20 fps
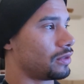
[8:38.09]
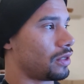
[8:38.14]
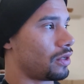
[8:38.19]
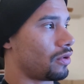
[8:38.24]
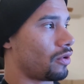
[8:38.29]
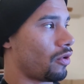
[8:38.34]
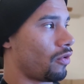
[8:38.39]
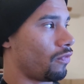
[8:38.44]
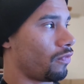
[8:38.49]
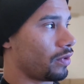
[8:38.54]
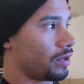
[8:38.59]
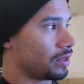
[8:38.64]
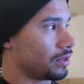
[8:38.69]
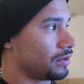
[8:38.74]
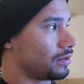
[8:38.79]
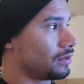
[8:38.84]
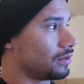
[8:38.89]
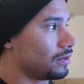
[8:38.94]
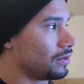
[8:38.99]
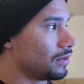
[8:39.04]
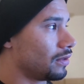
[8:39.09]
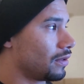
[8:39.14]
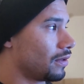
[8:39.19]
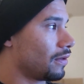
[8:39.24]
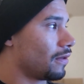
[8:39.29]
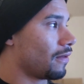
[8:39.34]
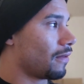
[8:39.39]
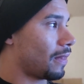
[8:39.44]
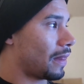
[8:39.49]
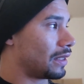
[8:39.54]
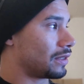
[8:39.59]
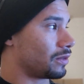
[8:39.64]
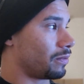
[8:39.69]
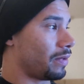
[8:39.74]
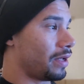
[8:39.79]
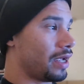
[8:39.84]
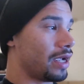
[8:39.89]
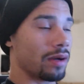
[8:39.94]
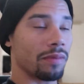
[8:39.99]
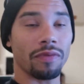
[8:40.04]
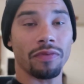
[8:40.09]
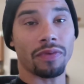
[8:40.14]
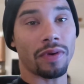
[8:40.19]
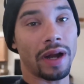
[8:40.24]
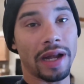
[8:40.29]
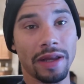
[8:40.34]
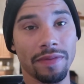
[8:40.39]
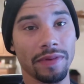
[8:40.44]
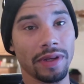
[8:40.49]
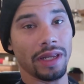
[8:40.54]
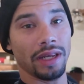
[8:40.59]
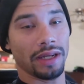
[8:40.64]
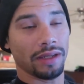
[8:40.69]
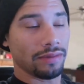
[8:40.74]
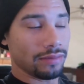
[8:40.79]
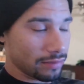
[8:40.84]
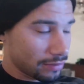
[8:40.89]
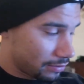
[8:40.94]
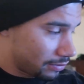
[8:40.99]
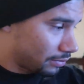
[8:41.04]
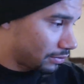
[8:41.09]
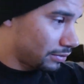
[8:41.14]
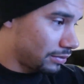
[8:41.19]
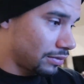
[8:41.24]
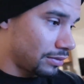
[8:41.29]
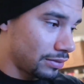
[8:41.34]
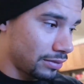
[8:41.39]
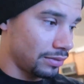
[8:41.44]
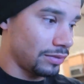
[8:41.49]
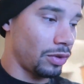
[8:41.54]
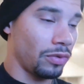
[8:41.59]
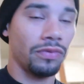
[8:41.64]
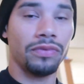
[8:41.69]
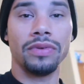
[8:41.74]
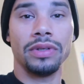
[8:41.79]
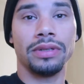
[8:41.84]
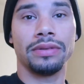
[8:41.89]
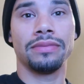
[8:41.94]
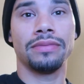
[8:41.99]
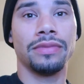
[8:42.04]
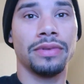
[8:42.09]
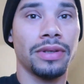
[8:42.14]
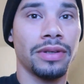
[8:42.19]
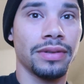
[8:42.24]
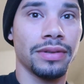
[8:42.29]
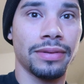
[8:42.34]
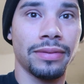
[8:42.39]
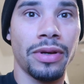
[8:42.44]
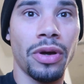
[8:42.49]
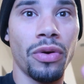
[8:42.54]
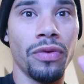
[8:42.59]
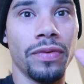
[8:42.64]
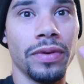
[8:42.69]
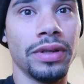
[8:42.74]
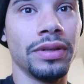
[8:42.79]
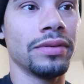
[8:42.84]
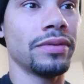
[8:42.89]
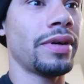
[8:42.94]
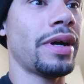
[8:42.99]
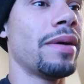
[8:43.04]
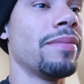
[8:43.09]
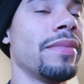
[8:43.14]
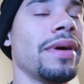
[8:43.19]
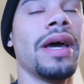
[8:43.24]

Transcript: So hopefully this this will be here before I even need it. Hopefully, with all the COVID and crap.